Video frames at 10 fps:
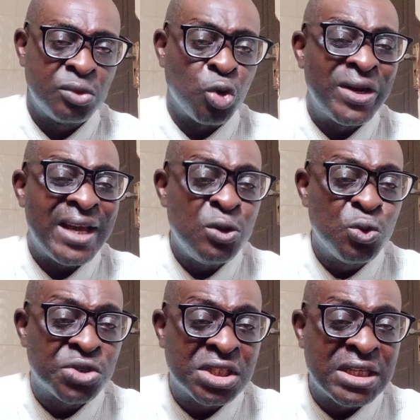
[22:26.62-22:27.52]
Today
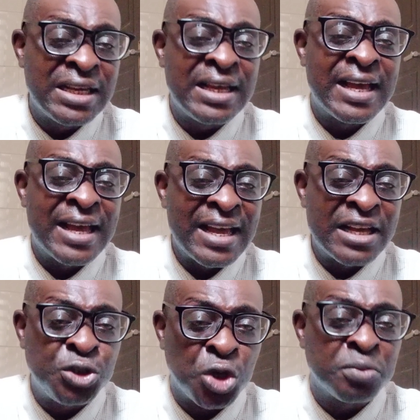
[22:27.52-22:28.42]
you see
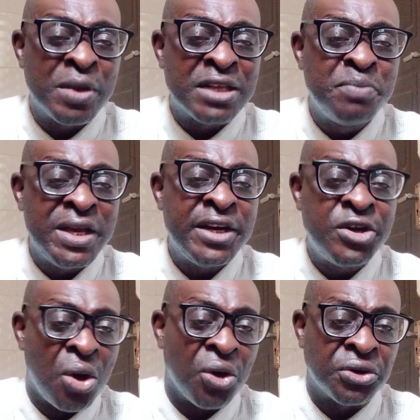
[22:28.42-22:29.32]
judgment being
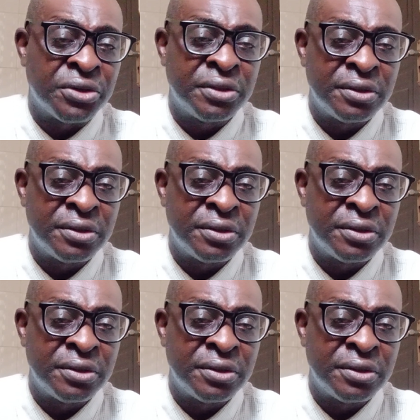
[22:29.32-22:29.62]
done,